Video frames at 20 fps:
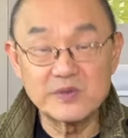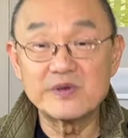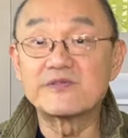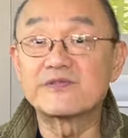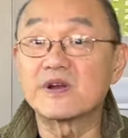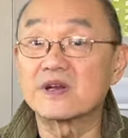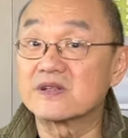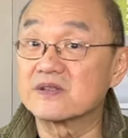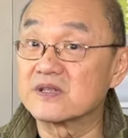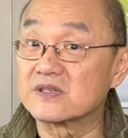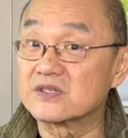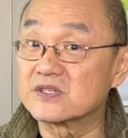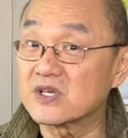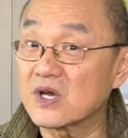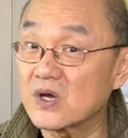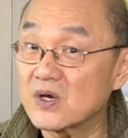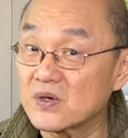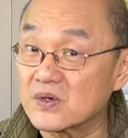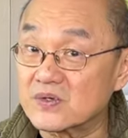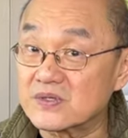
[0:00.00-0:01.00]
in front of the
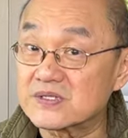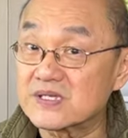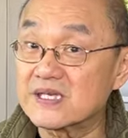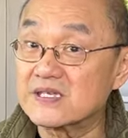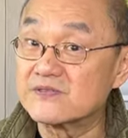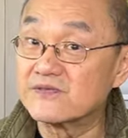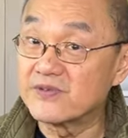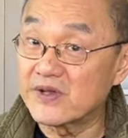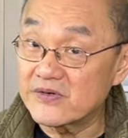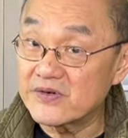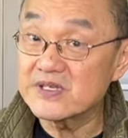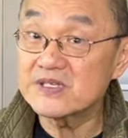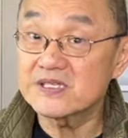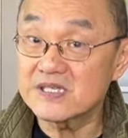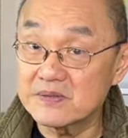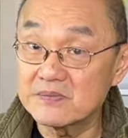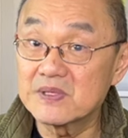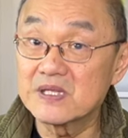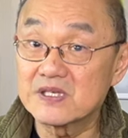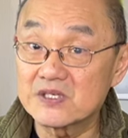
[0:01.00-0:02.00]
toes is very
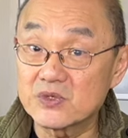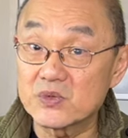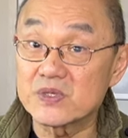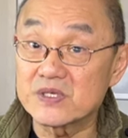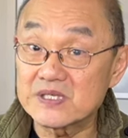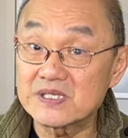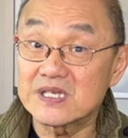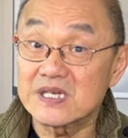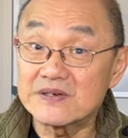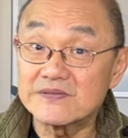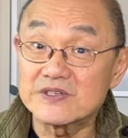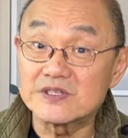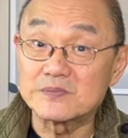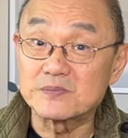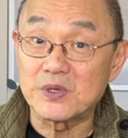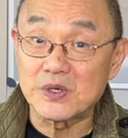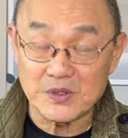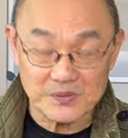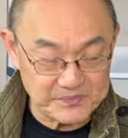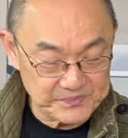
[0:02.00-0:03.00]
similar to a service
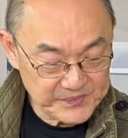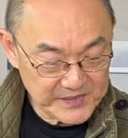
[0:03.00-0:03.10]
boot,